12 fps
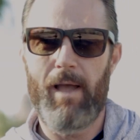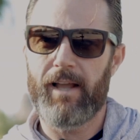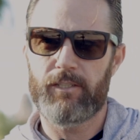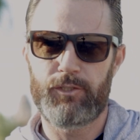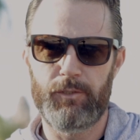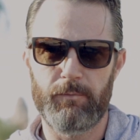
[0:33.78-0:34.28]

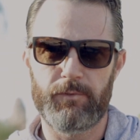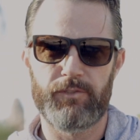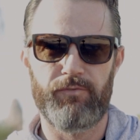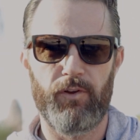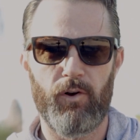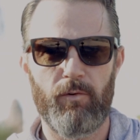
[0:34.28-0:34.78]
Mac Shoots
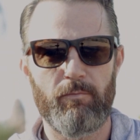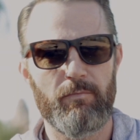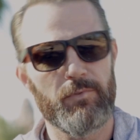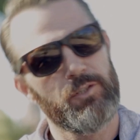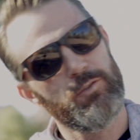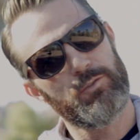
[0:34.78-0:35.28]

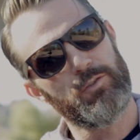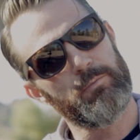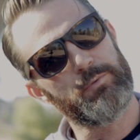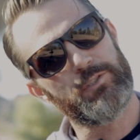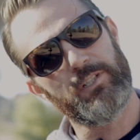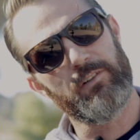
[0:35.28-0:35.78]
Film, the
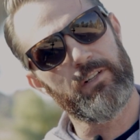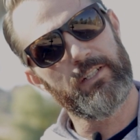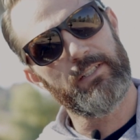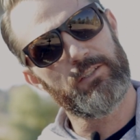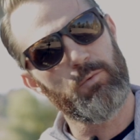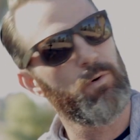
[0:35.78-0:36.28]
YouTube
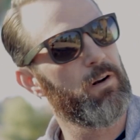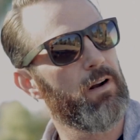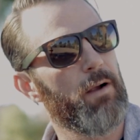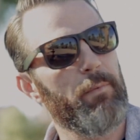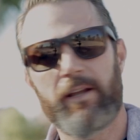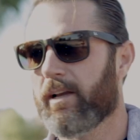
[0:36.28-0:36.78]
series where
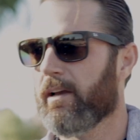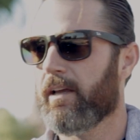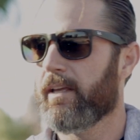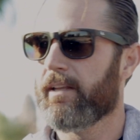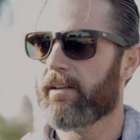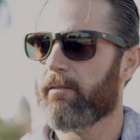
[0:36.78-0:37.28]
I make an
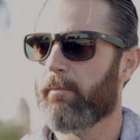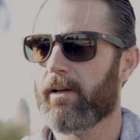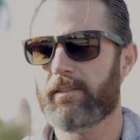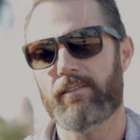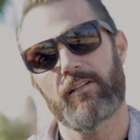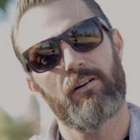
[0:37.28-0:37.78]
idiot of
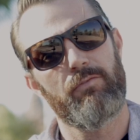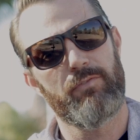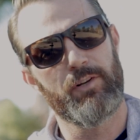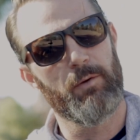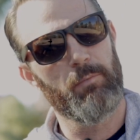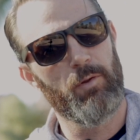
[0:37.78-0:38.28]
myself
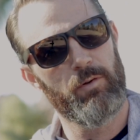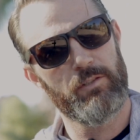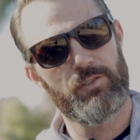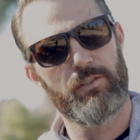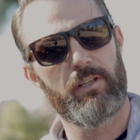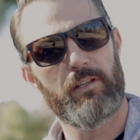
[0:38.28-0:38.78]
and upload it
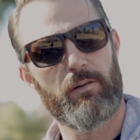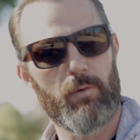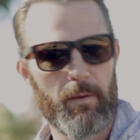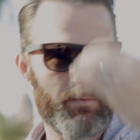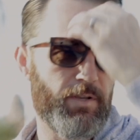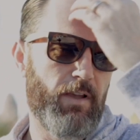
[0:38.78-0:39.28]
to the
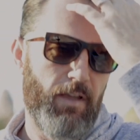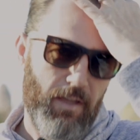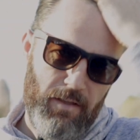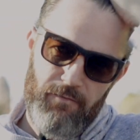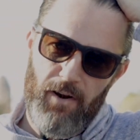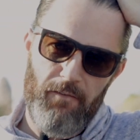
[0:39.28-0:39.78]
interwebs
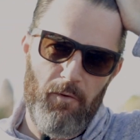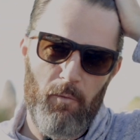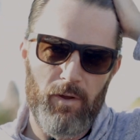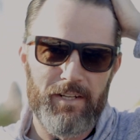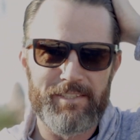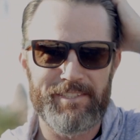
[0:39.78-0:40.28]
for
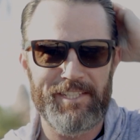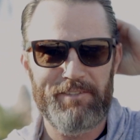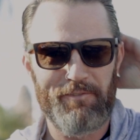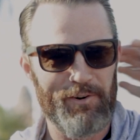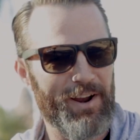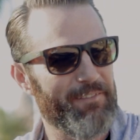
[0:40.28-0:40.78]
everyone to see
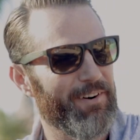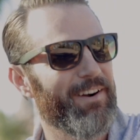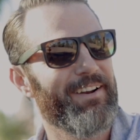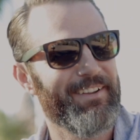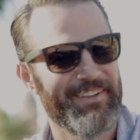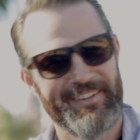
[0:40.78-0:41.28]
forever.